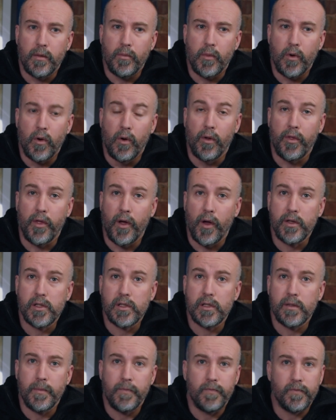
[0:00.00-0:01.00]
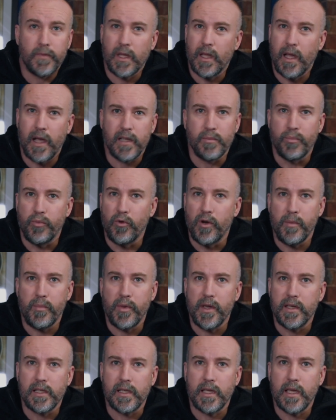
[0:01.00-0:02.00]
Orthos. That's a brilliant
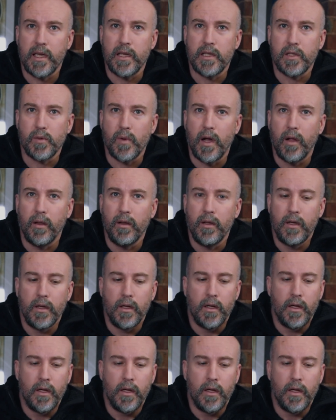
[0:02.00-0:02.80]
piece of kit as well.